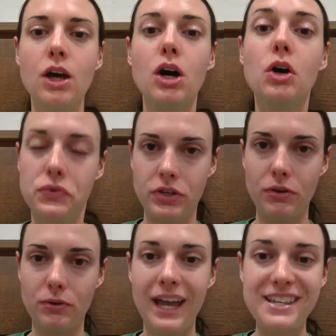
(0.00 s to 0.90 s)

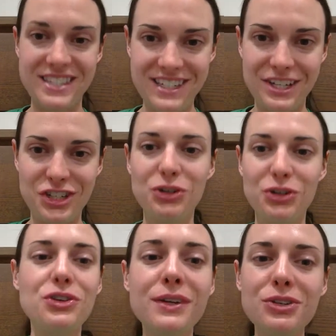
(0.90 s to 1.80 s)
Also, as a teacher,
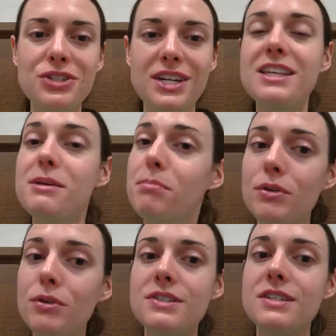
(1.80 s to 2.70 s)
you understand the
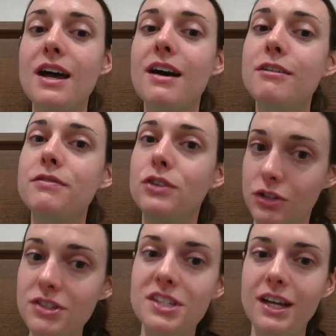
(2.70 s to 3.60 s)
importance of
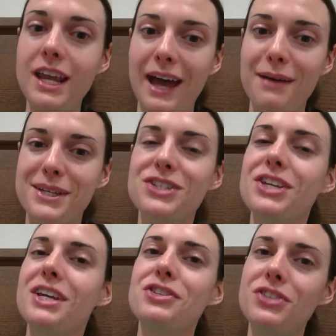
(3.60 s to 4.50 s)
good study habits.
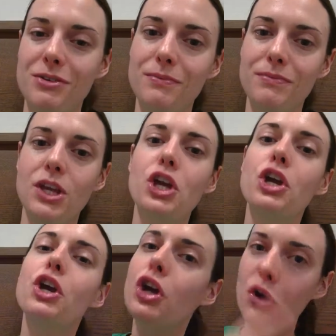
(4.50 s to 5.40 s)
So,
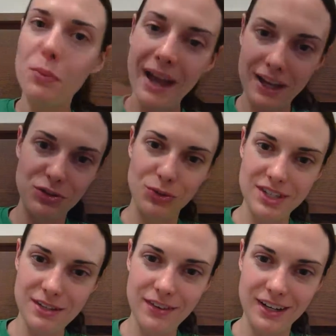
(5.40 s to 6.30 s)
go back through
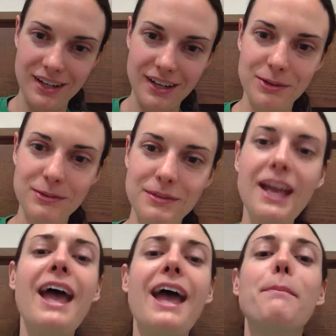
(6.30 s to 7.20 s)
this video
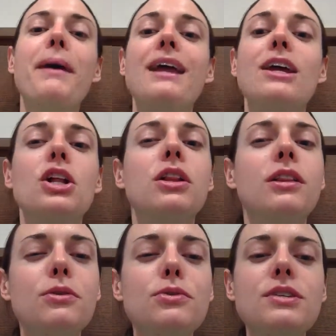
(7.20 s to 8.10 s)
and pay
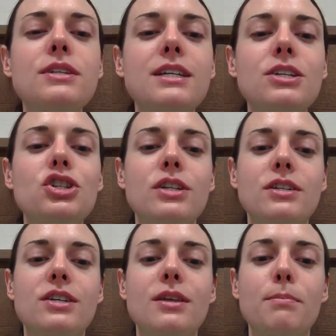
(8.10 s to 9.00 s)
close
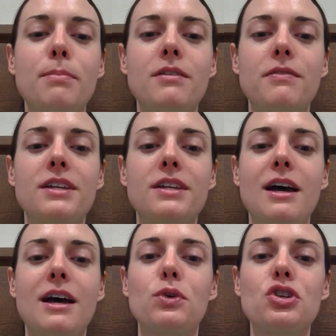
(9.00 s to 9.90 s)
attention to the benefits
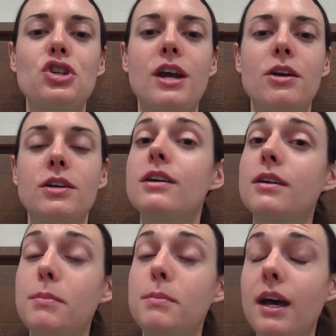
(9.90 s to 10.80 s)
that were shared,
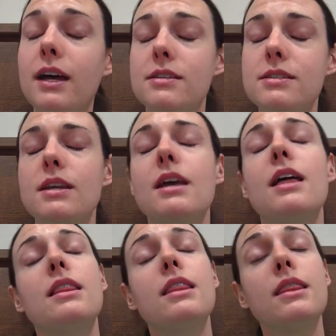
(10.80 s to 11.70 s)
because
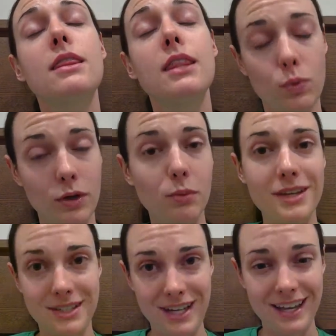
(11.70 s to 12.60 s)
there will
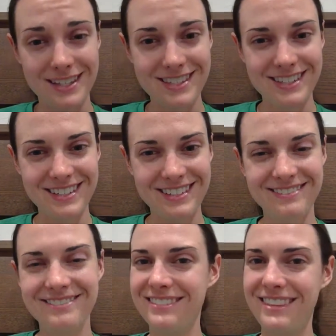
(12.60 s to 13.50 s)
be a test.
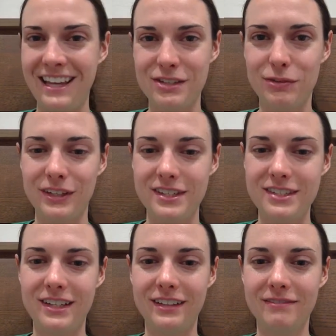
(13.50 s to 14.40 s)
Thanks for
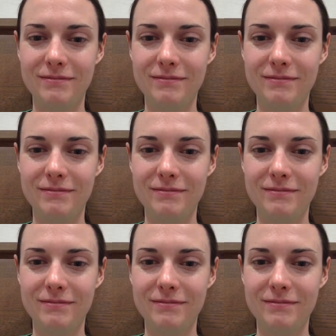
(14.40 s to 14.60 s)
listening.